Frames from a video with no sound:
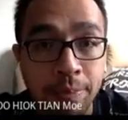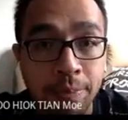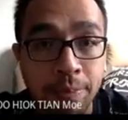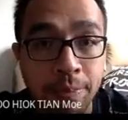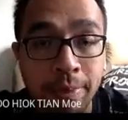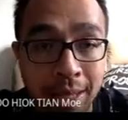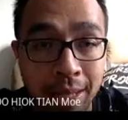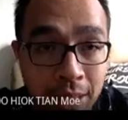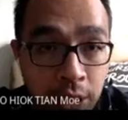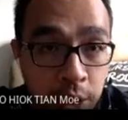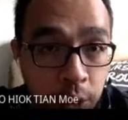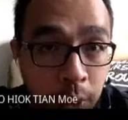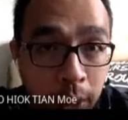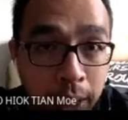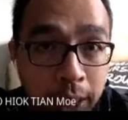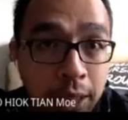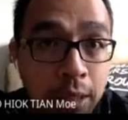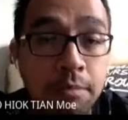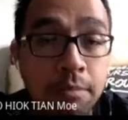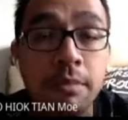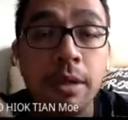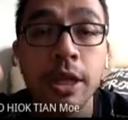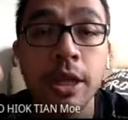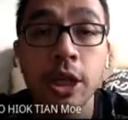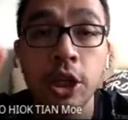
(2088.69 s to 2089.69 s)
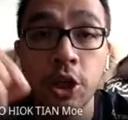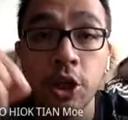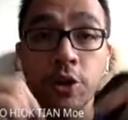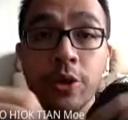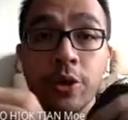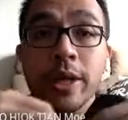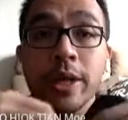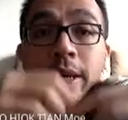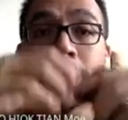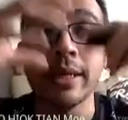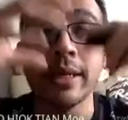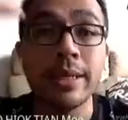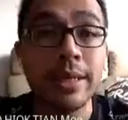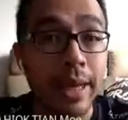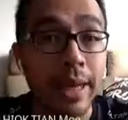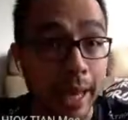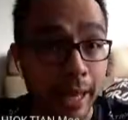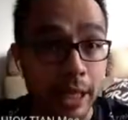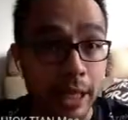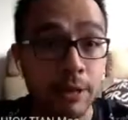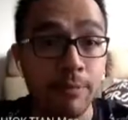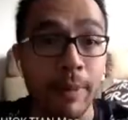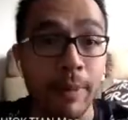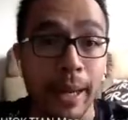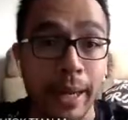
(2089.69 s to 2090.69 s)
That's why the mercury is
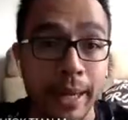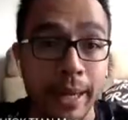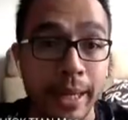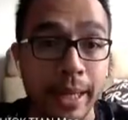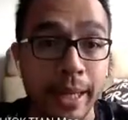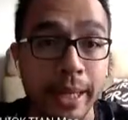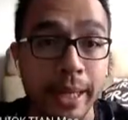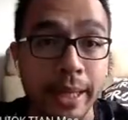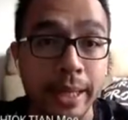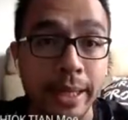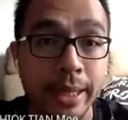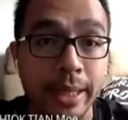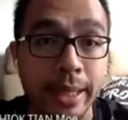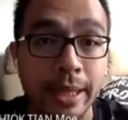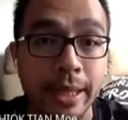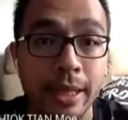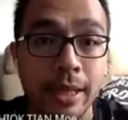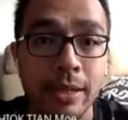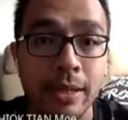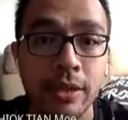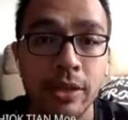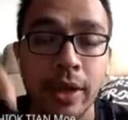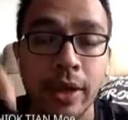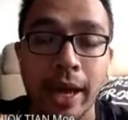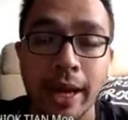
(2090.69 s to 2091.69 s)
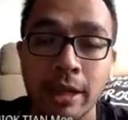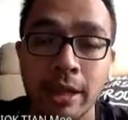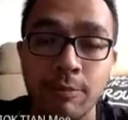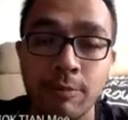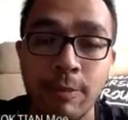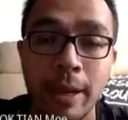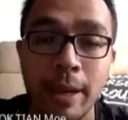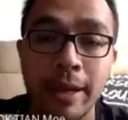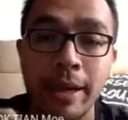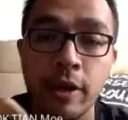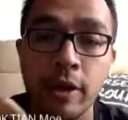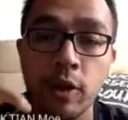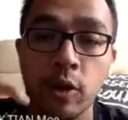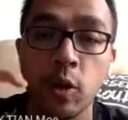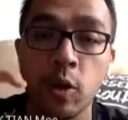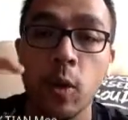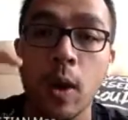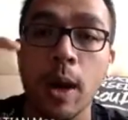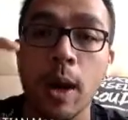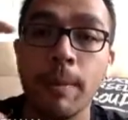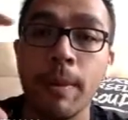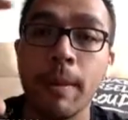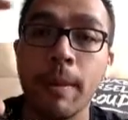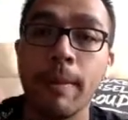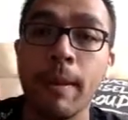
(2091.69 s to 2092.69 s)
expanding. So expanding, it will go
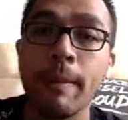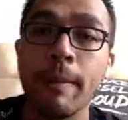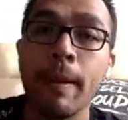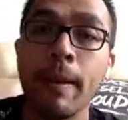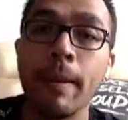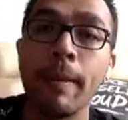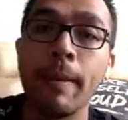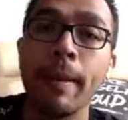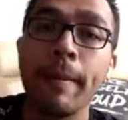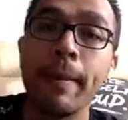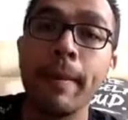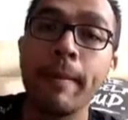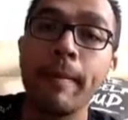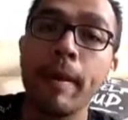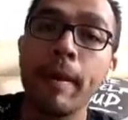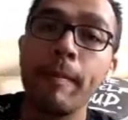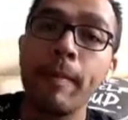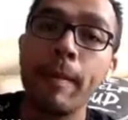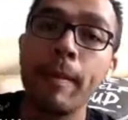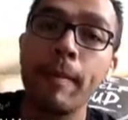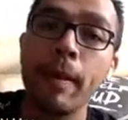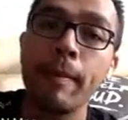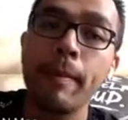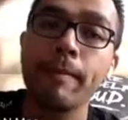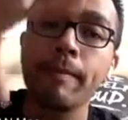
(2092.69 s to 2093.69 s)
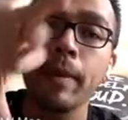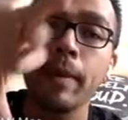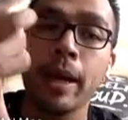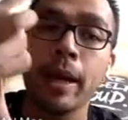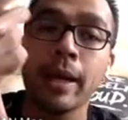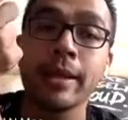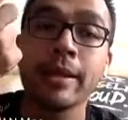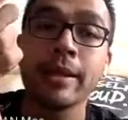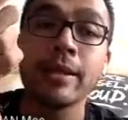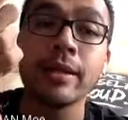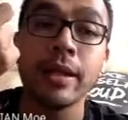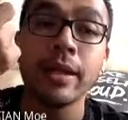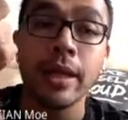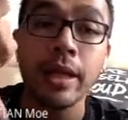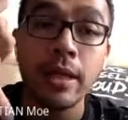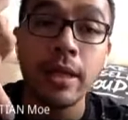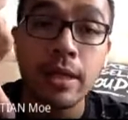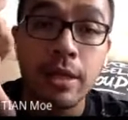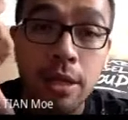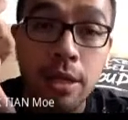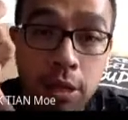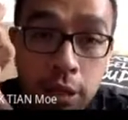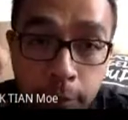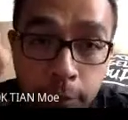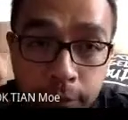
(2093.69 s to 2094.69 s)
up until it
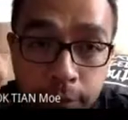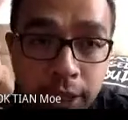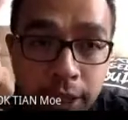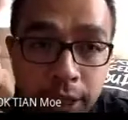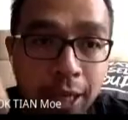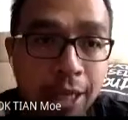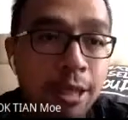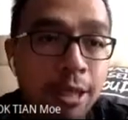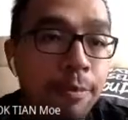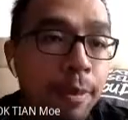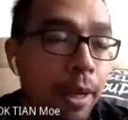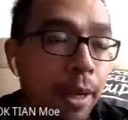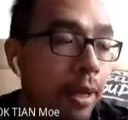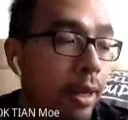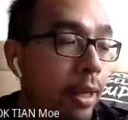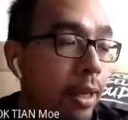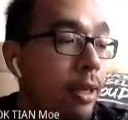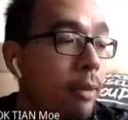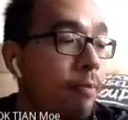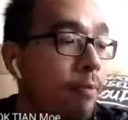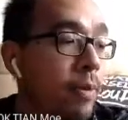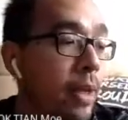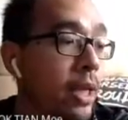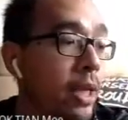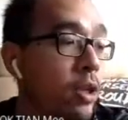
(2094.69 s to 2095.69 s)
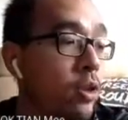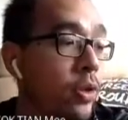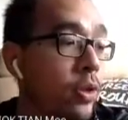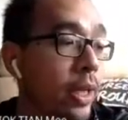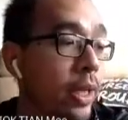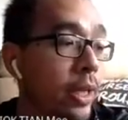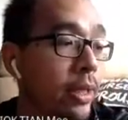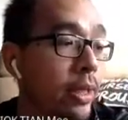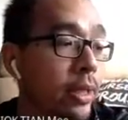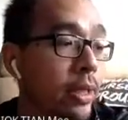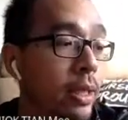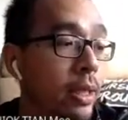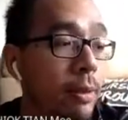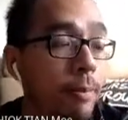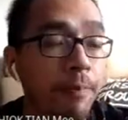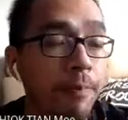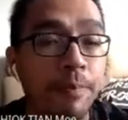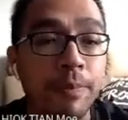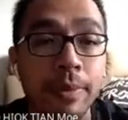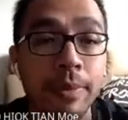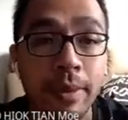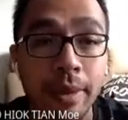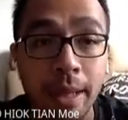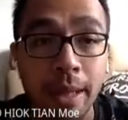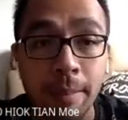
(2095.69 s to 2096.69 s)
stops expanding. Then you take the
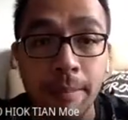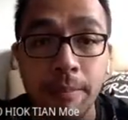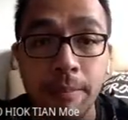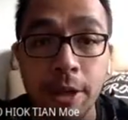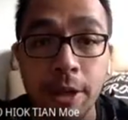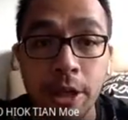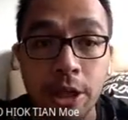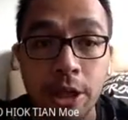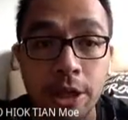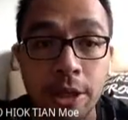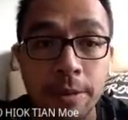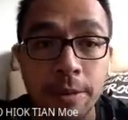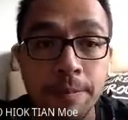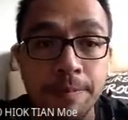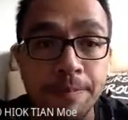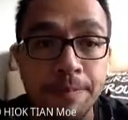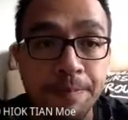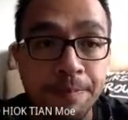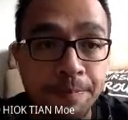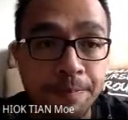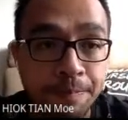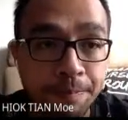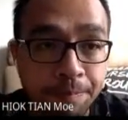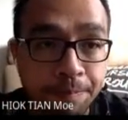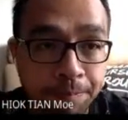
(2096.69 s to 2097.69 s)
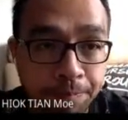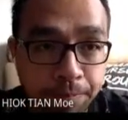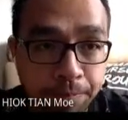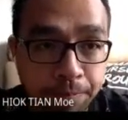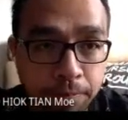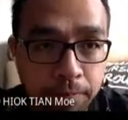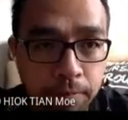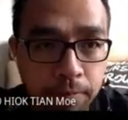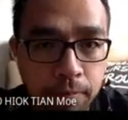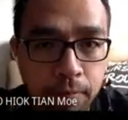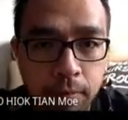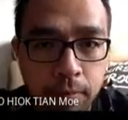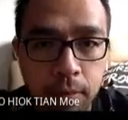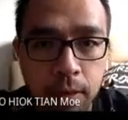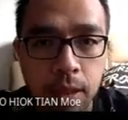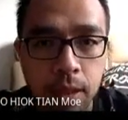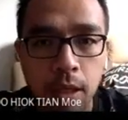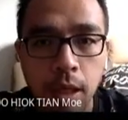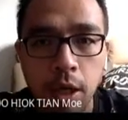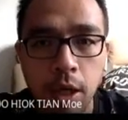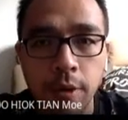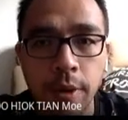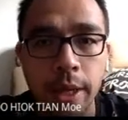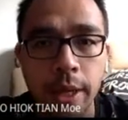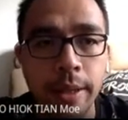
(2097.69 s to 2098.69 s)
temperature.
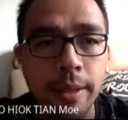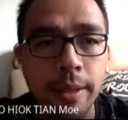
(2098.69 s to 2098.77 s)
All right.